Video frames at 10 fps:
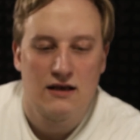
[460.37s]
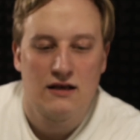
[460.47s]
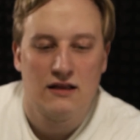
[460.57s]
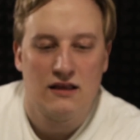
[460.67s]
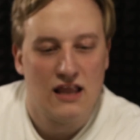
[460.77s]

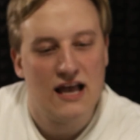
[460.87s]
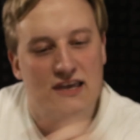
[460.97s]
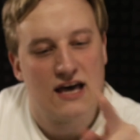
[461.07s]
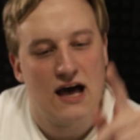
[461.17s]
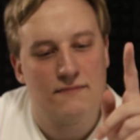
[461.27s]
Like,
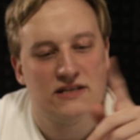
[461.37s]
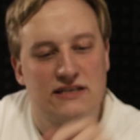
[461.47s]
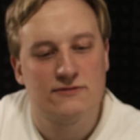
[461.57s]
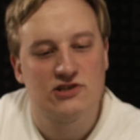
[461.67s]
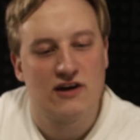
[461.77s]
comment,
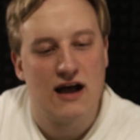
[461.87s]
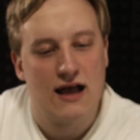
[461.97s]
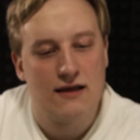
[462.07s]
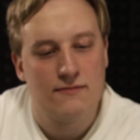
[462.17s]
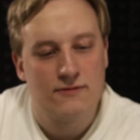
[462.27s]

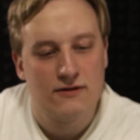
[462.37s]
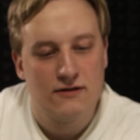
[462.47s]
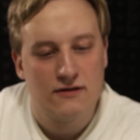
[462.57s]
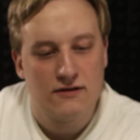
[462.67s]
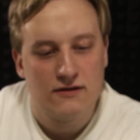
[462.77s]
subscribe
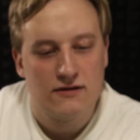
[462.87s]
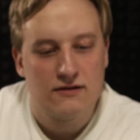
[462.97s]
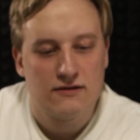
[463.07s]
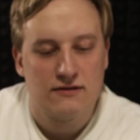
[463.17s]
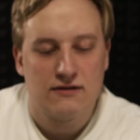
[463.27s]

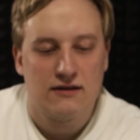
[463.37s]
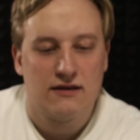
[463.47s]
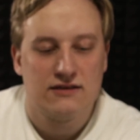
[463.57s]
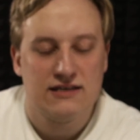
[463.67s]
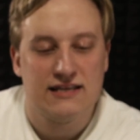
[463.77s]

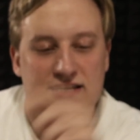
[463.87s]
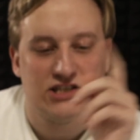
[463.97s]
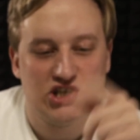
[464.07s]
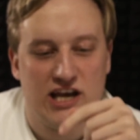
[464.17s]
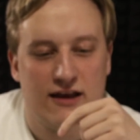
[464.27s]
to this
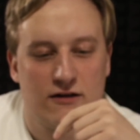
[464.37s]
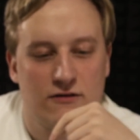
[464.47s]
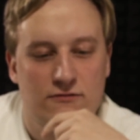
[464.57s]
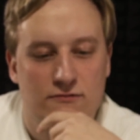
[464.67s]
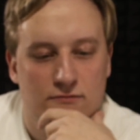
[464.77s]

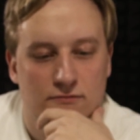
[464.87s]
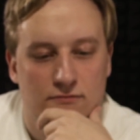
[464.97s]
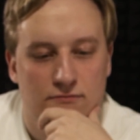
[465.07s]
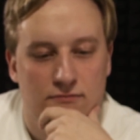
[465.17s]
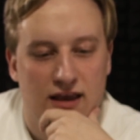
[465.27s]
channel
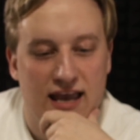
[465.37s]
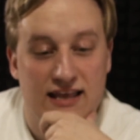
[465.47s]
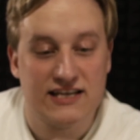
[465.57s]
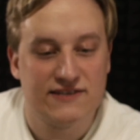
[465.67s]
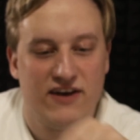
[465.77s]
and
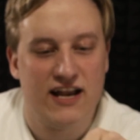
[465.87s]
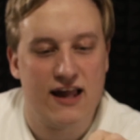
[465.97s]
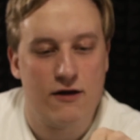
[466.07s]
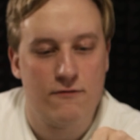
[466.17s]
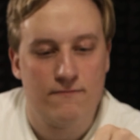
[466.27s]
this
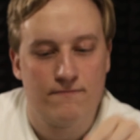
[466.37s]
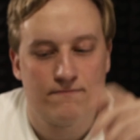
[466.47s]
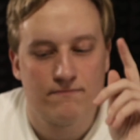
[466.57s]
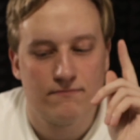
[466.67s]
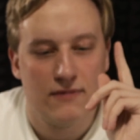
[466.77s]
video,
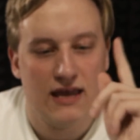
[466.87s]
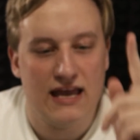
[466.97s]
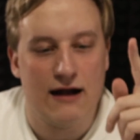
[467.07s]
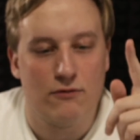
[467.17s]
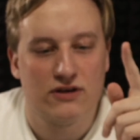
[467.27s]
and I
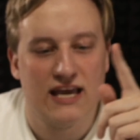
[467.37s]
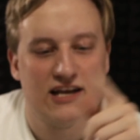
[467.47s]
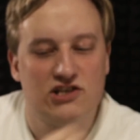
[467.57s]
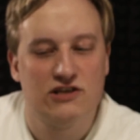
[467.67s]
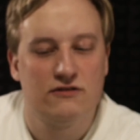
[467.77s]
will
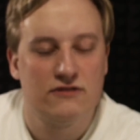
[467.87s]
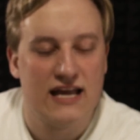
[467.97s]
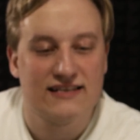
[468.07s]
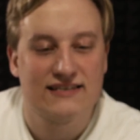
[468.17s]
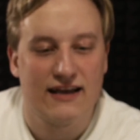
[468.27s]
catch you
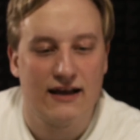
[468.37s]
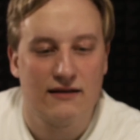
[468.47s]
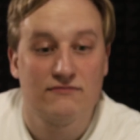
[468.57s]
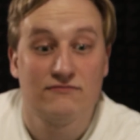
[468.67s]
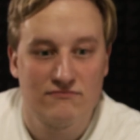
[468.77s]
next time.
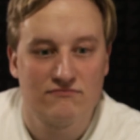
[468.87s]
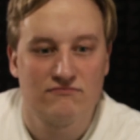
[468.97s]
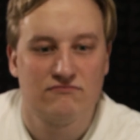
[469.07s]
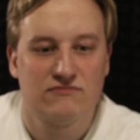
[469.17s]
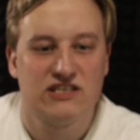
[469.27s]

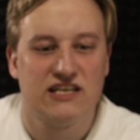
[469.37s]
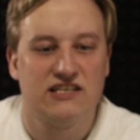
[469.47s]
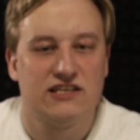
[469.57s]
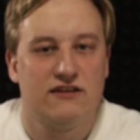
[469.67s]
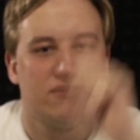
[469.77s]
See you
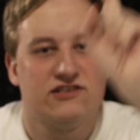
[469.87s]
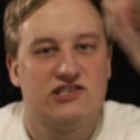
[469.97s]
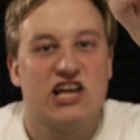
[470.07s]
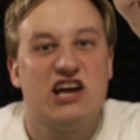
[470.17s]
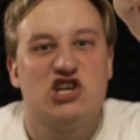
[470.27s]
soon and
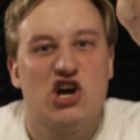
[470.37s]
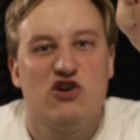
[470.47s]
stay tuned.